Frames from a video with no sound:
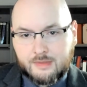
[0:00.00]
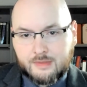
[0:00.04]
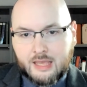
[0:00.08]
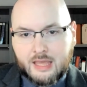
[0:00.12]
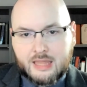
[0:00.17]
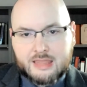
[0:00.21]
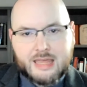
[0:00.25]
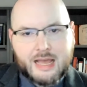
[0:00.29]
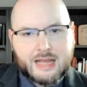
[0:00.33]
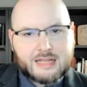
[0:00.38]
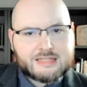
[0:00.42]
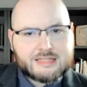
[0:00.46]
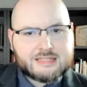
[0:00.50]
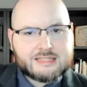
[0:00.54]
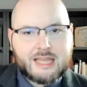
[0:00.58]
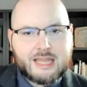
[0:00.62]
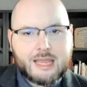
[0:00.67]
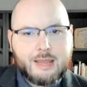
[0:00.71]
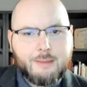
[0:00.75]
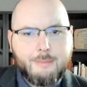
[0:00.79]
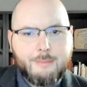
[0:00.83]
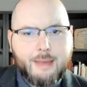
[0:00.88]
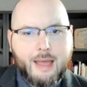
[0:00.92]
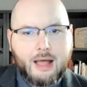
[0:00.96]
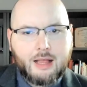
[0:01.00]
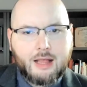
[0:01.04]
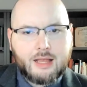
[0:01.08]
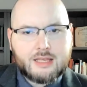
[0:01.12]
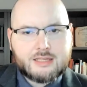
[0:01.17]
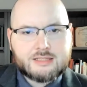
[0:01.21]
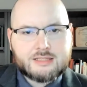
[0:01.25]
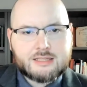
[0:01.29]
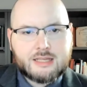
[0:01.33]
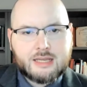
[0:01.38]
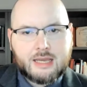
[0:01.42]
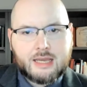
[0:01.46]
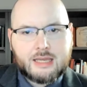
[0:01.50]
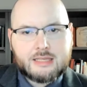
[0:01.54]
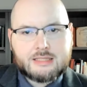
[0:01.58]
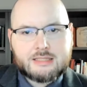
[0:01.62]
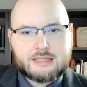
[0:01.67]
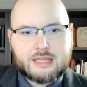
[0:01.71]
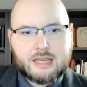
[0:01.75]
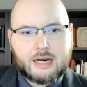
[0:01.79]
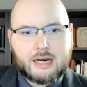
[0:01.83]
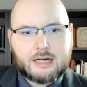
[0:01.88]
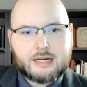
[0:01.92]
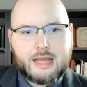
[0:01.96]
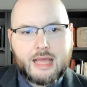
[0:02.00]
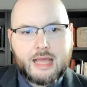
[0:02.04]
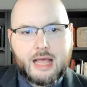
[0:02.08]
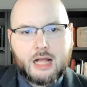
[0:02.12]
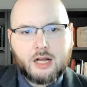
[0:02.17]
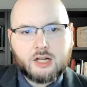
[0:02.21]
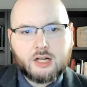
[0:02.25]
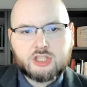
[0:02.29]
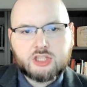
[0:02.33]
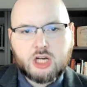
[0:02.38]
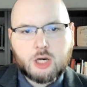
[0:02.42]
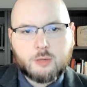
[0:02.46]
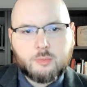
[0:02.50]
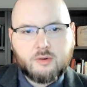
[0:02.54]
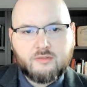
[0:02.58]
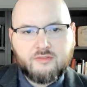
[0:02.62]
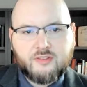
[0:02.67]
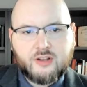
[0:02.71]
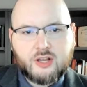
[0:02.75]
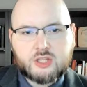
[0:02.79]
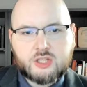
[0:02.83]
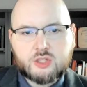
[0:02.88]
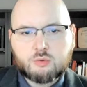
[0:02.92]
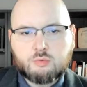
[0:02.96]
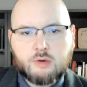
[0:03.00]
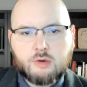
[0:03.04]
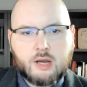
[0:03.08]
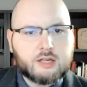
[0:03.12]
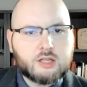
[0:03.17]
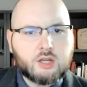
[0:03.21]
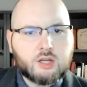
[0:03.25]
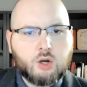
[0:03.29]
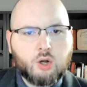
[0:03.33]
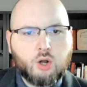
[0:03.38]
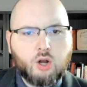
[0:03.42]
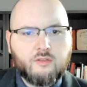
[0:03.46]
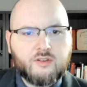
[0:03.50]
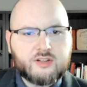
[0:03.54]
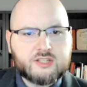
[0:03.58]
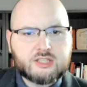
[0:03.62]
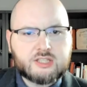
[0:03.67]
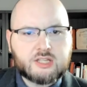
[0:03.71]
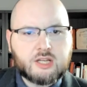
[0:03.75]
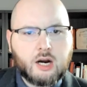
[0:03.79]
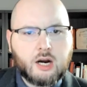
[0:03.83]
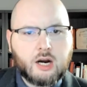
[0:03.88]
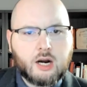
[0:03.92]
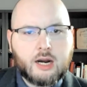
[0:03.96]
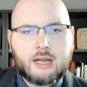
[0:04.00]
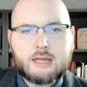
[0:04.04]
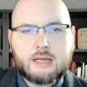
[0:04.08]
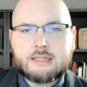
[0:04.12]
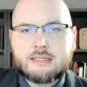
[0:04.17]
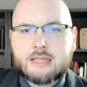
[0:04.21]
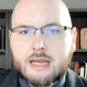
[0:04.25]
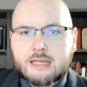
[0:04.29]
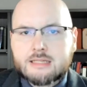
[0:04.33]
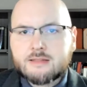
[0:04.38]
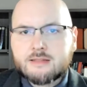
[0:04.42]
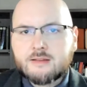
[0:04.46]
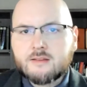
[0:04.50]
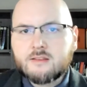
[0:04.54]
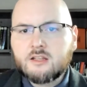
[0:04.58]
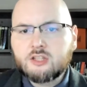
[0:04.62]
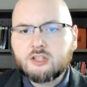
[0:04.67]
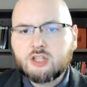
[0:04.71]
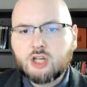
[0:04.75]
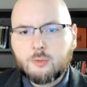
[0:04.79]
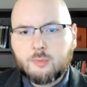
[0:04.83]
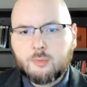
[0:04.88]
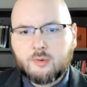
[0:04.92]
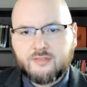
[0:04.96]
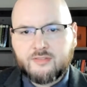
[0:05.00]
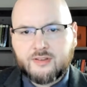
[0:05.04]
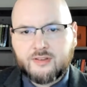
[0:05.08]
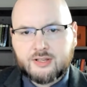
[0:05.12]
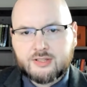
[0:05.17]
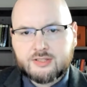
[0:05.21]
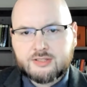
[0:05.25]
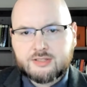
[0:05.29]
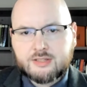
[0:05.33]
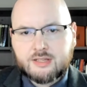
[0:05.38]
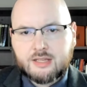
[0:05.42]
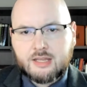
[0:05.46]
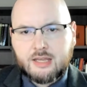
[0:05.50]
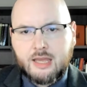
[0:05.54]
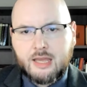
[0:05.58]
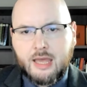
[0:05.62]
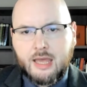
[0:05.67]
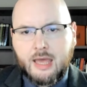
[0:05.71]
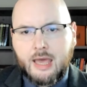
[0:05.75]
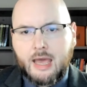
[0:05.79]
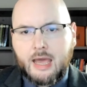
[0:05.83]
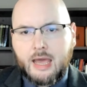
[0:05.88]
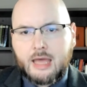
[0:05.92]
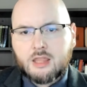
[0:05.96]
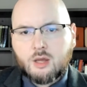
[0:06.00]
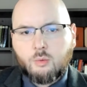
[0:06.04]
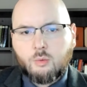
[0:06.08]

That same malice is carried in Alec d'Urberville's Red Coal of a Cigar and Test of the D'Urbervilles, and the